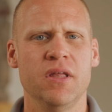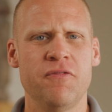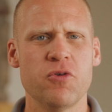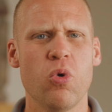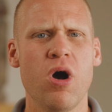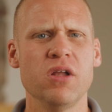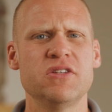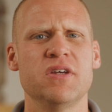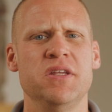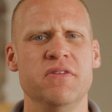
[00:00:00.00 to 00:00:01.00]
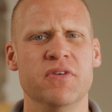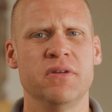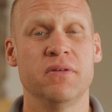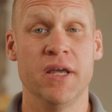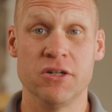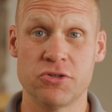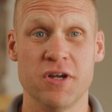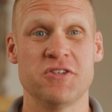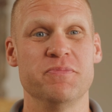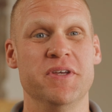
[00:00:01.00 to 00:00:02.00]
If your wall is uneven, and
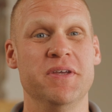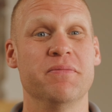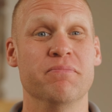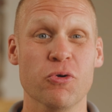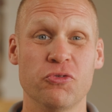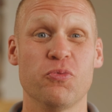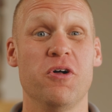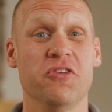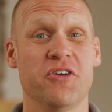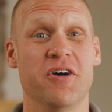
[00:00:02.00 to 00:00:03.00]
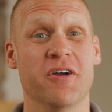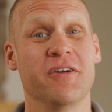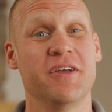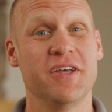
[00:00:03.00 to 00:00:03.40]
trust me, most walls are,